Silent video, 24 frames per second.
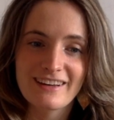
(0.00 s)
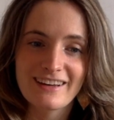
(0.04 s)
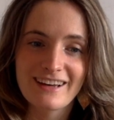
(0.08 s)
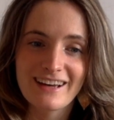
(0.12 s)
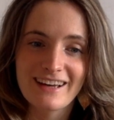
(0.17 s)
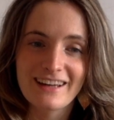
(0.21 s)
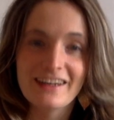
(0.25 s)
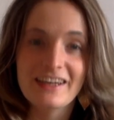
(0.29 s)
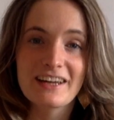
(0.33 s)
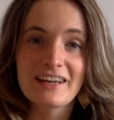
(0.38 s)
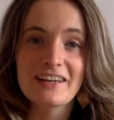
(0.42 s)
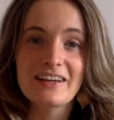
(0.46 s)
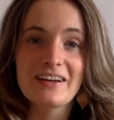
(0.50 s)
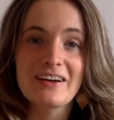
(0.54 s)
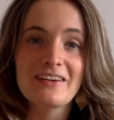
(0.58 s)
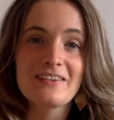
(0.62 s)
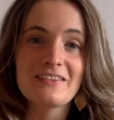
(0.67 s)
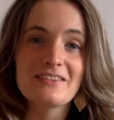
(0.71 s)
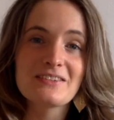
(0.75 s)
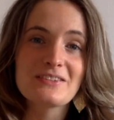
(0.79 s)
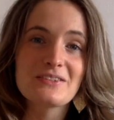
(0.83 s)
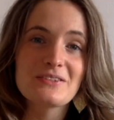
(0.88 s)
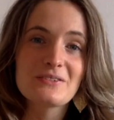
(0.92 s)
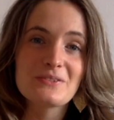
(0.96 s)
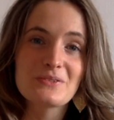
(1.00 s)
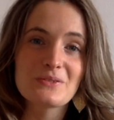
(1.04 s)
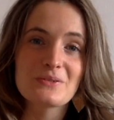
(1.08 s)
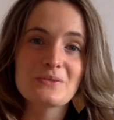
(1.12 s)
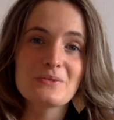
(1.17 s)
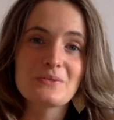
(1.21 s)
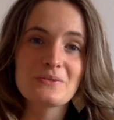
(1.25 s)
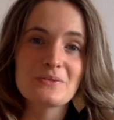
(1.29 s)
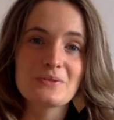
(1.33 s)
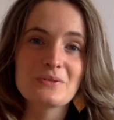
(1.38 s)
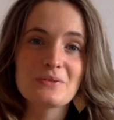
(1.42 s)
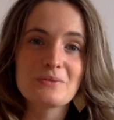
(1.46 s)
I encourage you
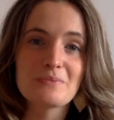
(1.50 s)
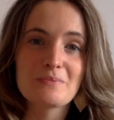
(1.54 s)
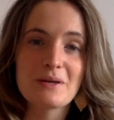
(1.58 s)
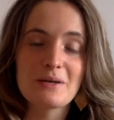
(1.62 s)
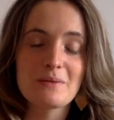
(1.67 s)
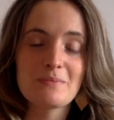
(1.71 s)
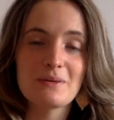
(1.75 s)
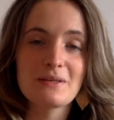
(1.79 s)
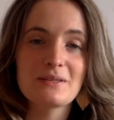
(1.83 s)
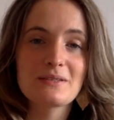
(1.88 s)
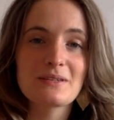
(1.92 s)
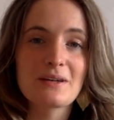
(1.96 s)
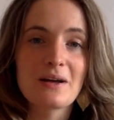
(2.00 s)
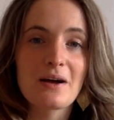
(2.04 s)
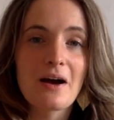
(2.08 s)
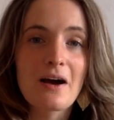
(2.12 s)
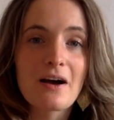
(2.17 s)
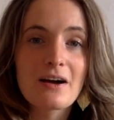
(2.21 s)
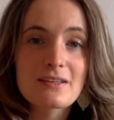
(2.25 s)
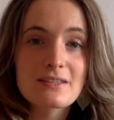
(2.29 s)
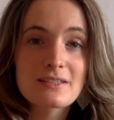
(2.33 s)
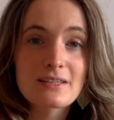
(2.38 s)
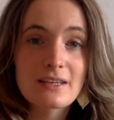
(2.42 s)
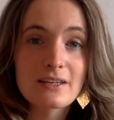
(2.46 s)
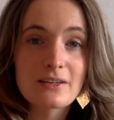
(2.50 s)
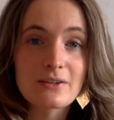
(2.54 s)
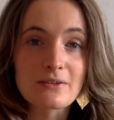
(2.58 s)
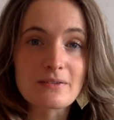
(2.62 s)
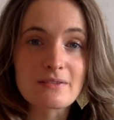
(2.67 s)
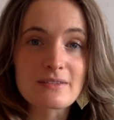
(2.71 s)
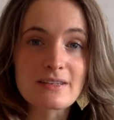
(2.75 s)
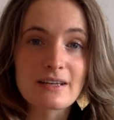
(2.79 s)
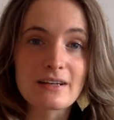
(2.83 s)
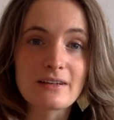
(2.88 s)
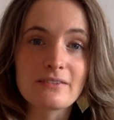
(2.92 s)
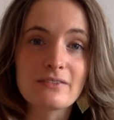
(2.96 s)
to maybe start asking
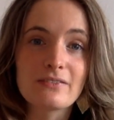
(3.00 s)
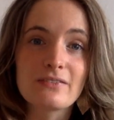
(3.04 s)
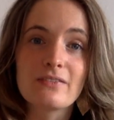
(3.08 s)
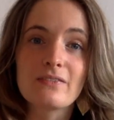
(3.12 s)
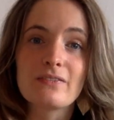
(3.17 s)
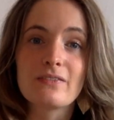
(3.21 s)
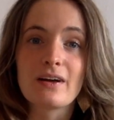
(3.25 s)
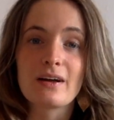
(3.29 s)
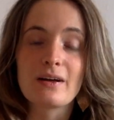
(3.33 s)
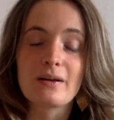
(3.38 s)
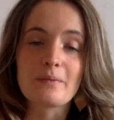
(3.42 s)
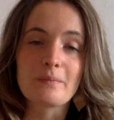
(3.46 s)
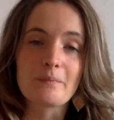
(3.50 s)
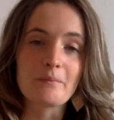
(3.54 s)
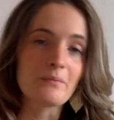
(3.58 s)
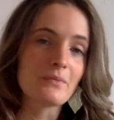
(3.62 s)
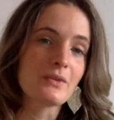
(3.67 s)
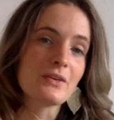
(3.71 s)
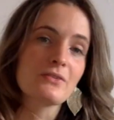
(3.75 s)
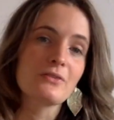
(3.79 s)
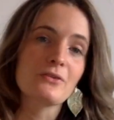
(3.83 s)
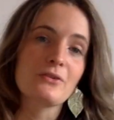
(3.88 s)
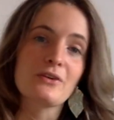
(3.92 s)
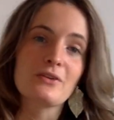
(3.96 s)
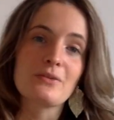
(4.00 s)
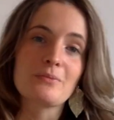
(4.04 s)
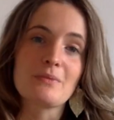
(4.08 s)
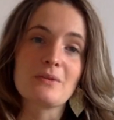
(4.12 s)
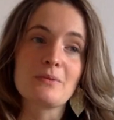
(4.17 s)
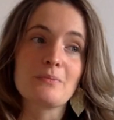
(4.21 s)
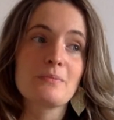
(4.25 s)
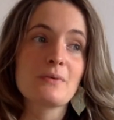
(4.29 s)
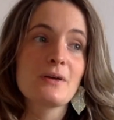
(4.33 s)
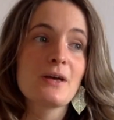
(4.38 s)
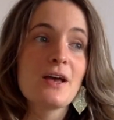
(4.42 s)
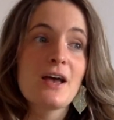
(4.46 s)
yourself this
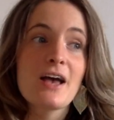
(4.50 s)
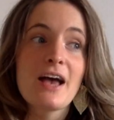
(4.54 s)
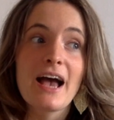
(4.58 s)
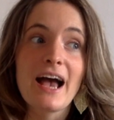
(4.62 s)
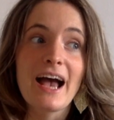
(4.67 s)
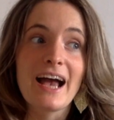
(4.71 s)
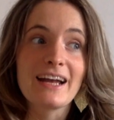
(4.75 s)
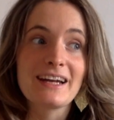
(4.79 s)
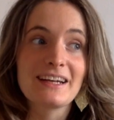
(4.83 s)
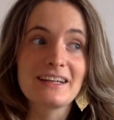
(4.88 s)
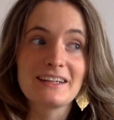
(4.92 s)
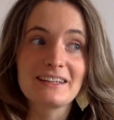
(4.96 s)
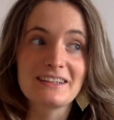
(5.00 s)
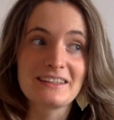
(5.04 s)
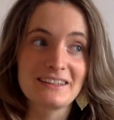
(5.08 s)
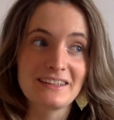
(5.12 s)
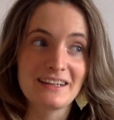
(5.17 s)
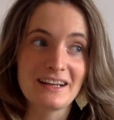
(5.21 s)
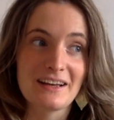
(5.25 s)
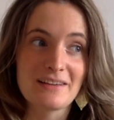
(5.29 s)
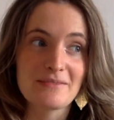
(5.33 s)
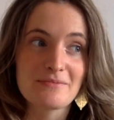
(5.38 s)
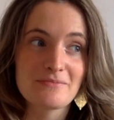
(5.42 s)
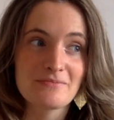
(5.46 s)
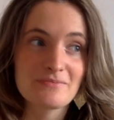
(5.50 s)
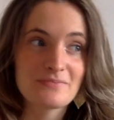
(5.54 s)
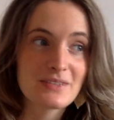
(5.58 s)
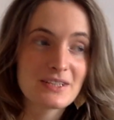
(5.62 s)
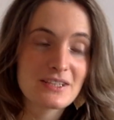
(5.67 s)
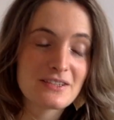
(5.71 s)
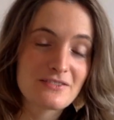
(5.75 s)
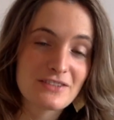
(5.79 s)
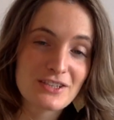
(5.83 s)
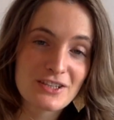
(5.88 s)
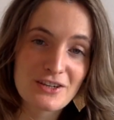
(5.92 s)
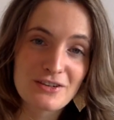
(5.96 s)
Christmas. And I
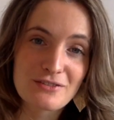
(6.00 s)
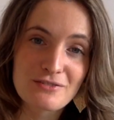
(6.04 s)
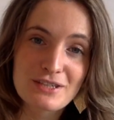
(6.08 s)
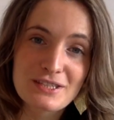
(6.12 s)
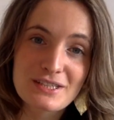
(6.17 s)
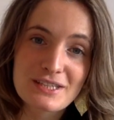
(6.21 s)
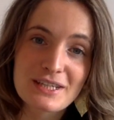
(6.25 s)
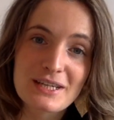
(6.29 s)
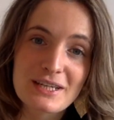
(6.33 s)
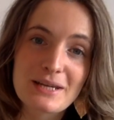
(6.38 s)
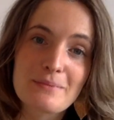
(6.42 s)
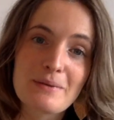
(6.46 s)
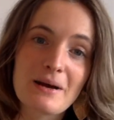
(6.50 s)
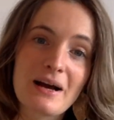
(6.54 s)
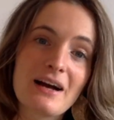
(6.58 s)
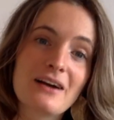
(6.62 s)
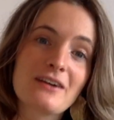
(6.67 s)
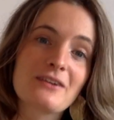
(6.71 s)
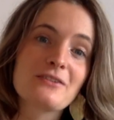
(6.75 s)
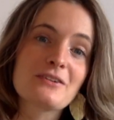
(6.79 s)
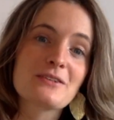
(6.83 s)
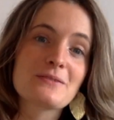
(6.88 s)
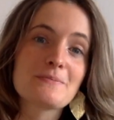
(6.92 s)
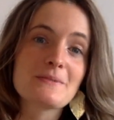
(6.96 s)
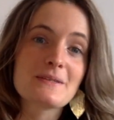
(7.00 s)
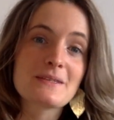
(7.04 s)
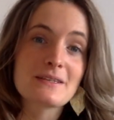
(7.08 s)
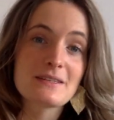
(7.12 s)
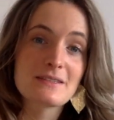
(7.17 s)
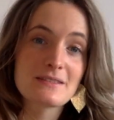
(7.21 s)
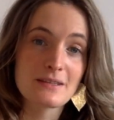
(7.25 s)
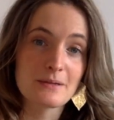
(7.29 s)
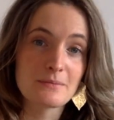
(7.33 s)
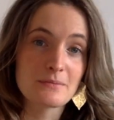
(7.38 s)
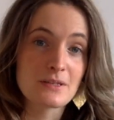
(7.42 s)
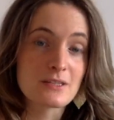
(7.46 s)
did a video recently about how Christmas can
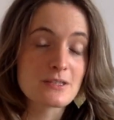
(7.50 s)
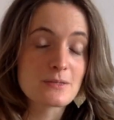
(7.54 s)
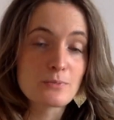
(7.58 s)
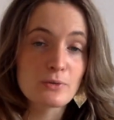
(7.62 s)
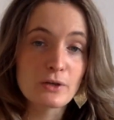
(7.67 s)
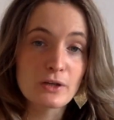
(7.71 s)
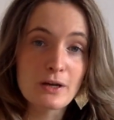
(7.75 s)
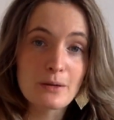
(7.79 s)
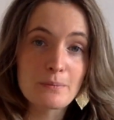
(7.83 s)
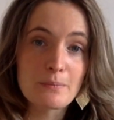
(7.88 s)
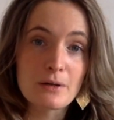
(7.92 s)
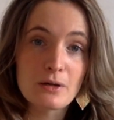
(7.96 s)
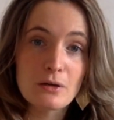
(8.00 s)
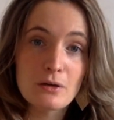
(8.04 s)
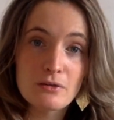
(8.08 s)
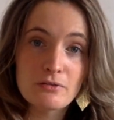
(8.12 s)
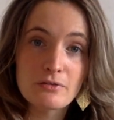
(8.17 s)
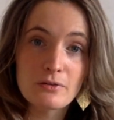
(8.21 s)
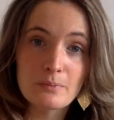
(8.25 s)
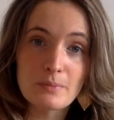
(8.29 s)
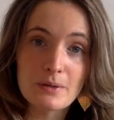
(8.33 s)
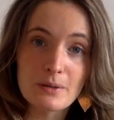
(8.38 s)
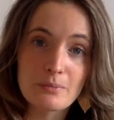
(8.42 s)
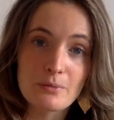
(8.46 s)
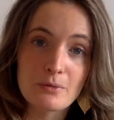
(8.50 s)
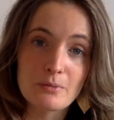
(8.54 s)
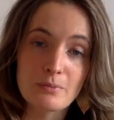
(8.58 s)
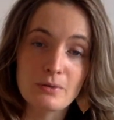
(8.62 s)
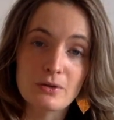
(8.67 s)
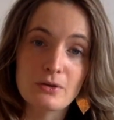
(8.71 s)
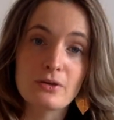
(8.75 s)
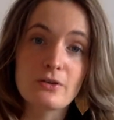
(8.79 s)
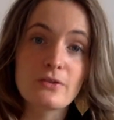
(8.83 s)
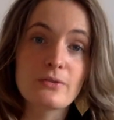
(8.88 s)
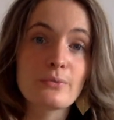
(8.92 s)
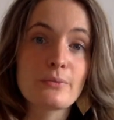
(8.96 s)
sometimes bring up a lot for people,
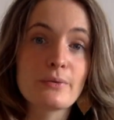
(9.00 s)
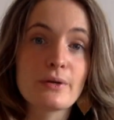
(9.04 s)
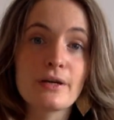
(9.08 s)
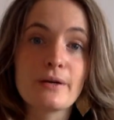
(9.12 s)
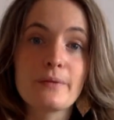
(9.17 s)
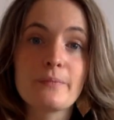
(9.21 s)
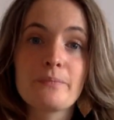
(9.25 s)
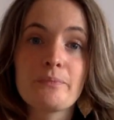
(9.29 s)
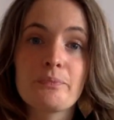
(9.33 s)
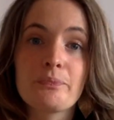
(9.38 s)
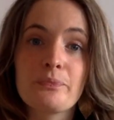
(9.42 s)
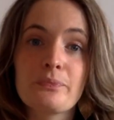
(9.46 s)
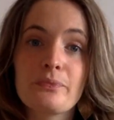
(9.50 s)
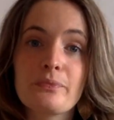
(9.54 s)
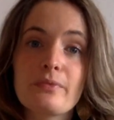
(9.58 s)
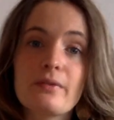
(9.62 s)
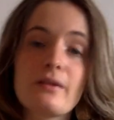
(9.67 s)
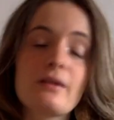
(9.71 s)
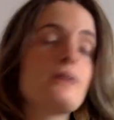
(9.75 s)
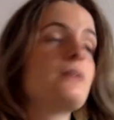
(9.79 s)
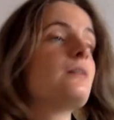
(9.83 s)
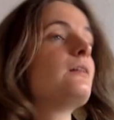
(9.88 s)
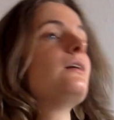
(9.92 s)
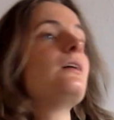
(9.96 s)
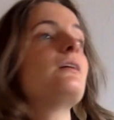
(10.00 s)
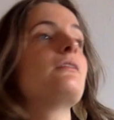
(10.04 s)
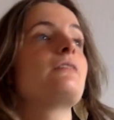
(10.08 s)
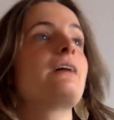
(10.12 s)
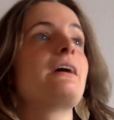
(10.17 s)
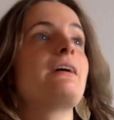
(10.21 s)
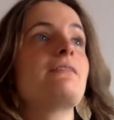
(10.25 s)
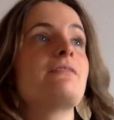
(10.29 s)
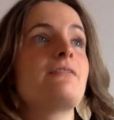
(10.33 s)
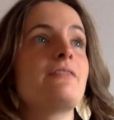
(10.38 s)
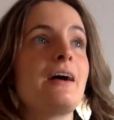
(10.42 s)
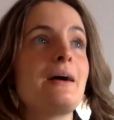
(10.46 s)
because we're
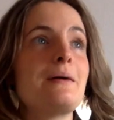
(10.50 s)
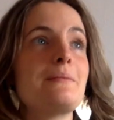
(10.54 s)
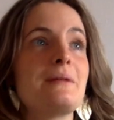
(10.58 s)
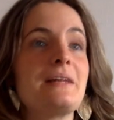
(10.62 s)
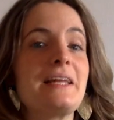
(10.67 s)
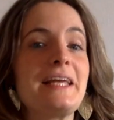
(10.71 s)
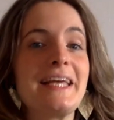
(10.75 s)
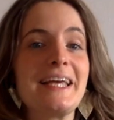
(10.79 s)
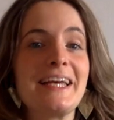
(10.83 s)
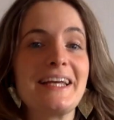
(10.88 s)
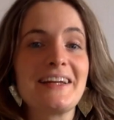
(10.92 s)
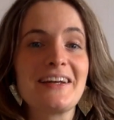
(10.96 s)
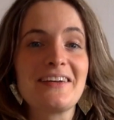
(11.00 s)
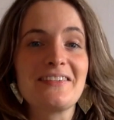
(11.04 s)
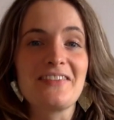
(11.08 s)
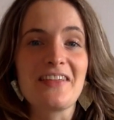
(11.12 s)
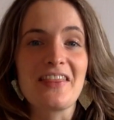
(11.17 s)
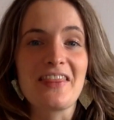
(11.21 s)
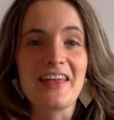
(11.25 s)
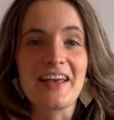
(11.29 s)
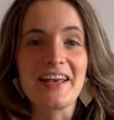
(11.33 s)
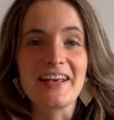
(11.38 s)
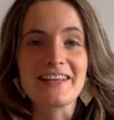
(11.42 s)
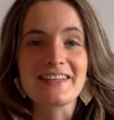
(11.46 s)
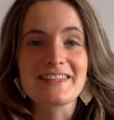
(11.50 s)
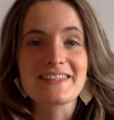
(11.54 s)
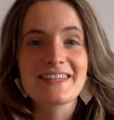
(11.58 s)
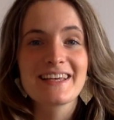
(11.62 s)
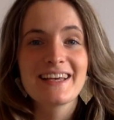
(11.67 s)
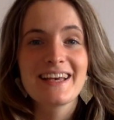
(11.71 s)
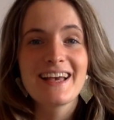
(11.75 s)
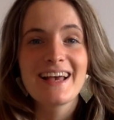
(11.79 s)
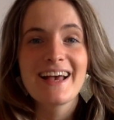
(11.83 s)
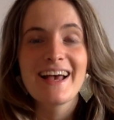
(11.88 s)
around family and other things.